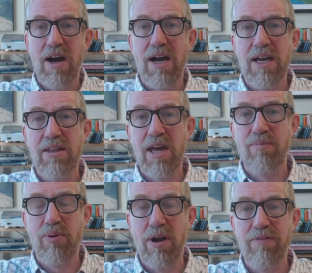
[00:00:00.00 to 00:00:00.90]

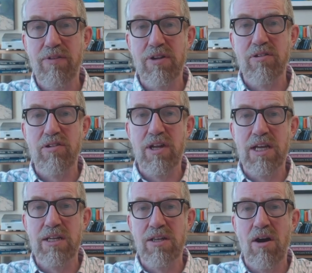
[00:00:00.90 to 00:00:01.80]
satisfy their
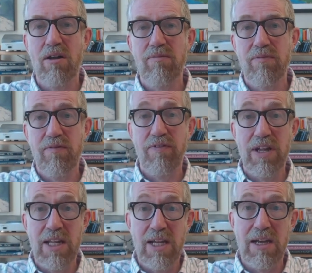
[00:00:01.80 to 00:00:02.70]
preference in
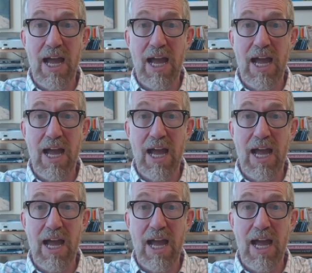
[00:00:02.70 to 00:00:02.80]
not